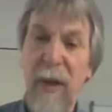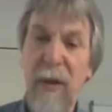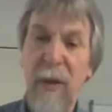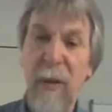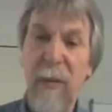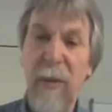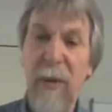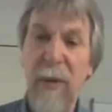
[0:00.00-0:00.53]

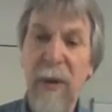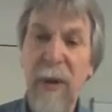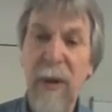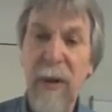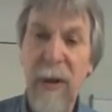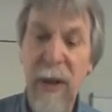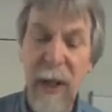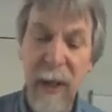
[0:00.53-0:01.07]

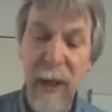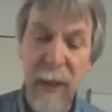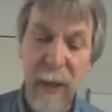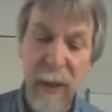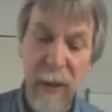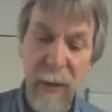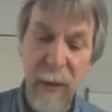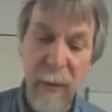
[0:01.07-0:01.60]
computed like
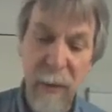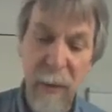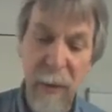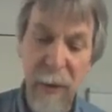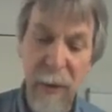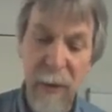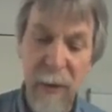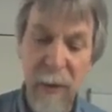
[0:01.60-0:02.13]
what
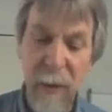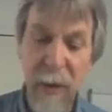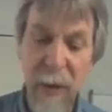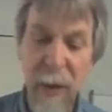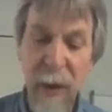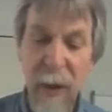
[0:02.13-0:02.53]
we do